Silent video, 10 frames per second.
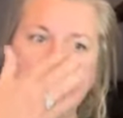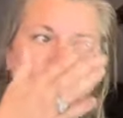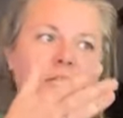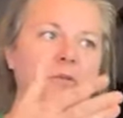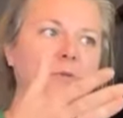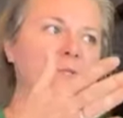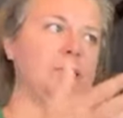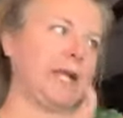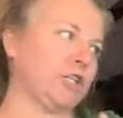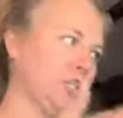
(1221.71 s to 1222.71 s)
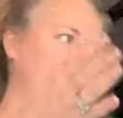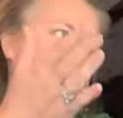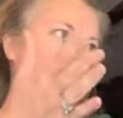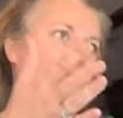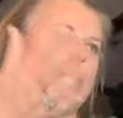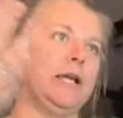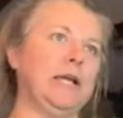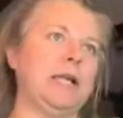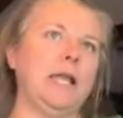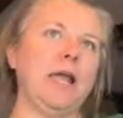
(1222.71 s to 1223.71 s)
into sections like
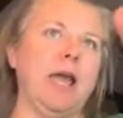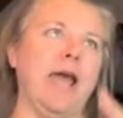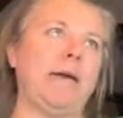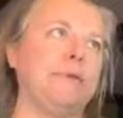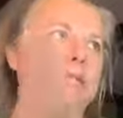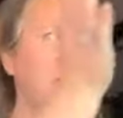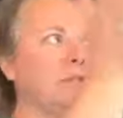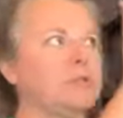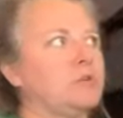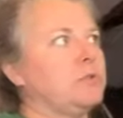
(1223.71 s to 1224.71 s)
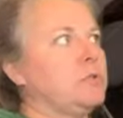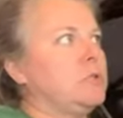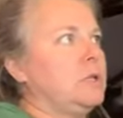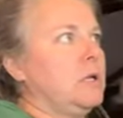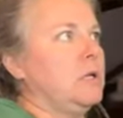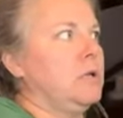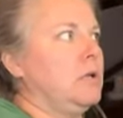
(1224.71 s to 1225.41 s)
appetizers,